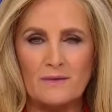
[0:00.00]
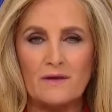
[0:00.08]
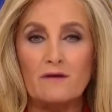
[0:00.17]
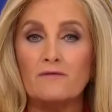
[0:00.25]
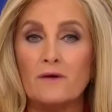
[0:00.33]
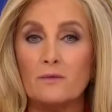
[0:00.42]

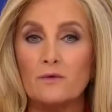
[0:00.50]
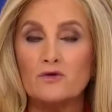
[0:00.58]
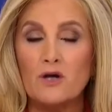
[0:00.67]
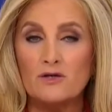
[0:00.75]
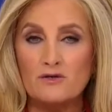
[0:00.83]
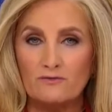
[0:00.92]
that a federal
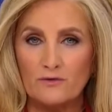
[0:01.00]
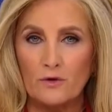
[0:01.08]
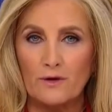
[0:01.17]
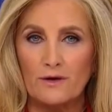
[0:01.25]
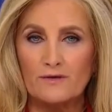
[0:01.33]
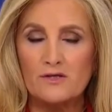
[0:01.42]
judge in
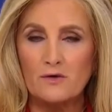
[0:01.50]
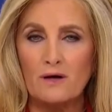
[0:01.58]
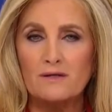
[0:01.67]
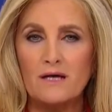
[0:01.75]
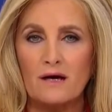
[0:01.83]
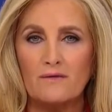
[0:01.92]
Florida
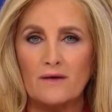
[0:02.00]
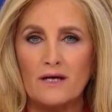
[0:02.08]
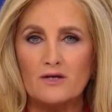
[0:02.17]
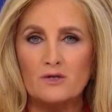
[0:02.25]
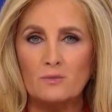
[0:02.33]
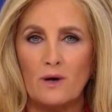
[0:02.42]
struck down the
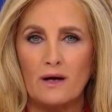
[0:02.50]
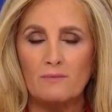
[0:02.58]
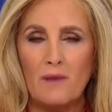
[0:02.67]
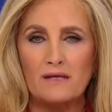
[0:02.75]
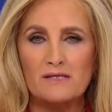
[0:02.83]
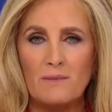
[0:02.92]
nationwide
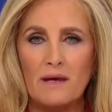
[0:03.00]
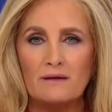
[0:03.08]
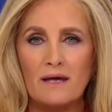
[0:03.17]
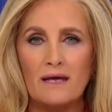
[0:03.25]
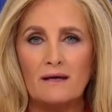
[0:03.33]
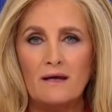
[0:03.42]
mask
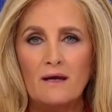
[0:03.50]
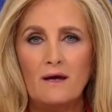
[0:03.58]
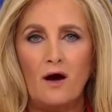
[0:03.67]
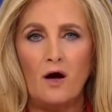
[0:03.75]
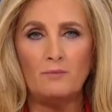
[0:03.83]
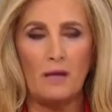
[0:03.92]
mandate
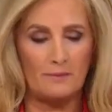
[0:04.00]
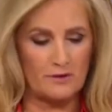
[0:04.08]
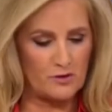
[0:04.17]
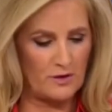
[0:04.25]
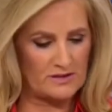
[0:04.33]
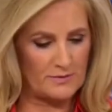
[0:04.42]
on public
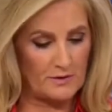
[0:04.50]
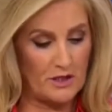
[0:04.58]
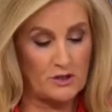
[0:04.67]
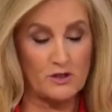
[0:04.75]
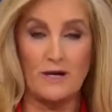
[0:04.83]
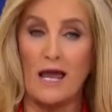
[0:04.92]
transportation.